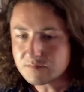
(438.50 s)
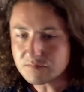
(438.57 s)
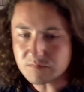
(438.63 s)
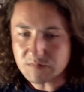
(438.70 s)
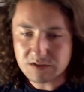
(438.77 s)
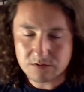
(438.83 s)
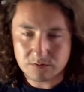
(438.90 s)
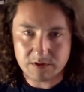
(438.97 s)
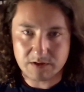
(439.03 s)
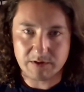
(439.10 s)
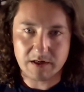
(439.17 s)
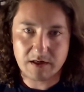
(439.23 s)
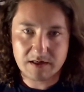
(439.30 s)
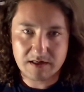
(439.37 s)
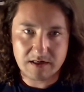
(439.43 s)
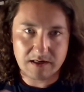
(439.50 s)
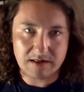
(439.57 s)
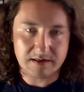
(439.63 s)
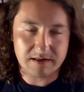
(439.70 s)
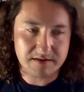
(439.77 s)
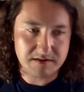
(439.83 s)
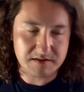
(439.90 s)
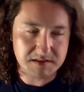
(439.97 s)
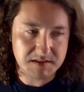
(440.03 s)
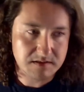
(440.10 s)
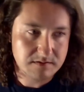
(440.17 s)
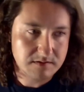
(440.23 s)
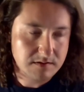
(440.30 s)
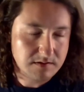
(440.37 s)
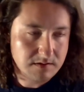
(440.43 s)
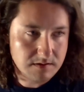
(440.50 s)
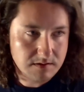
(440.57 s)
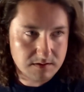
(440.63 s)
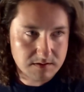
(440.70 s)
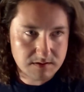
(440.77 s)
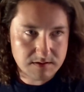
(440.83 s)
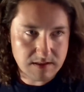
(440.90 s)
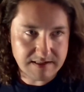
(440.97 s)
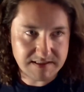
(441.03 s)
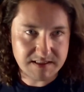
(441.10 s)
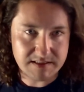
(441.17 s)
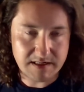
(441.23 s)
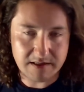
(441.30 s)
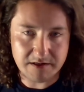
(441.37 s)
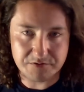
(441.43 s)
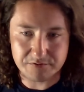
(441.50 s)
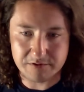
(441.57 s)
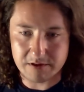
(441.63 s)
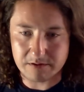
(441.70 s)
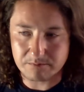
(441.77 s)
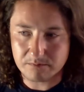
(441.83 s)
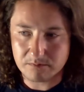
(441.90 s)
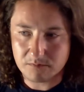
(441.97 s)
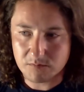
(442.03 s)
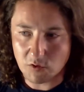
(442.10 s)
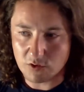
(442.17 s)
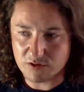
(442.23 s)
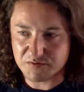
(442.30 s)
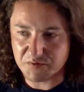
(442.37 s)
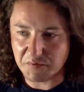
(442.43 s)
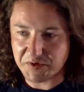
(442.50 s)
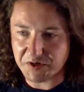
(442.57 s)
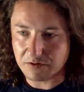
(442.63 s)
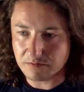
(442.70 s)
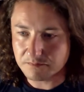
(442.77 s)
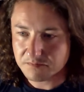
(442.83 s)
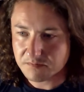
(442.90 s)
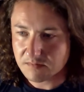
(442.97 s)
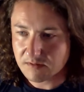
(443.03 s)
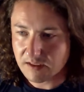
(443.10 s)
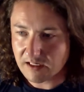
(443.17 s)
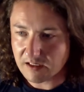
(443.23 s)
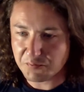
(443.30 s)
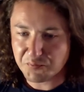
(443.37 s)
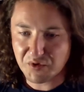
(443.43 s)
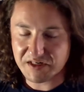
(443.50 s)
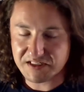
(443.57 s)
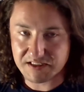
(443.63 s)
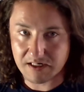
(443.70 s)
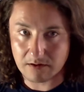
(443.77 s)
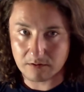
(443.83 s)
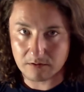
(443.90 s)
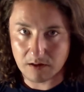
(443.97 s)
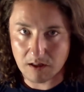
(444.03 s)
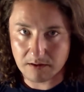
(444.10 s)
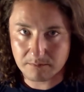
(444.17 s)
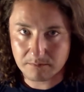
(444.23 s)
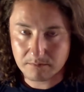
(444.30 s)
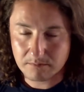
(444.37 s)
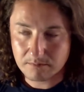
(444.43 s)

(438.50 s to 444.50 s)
So anyway, I get this 1983 Oldsmobile, and it breaks down a lot.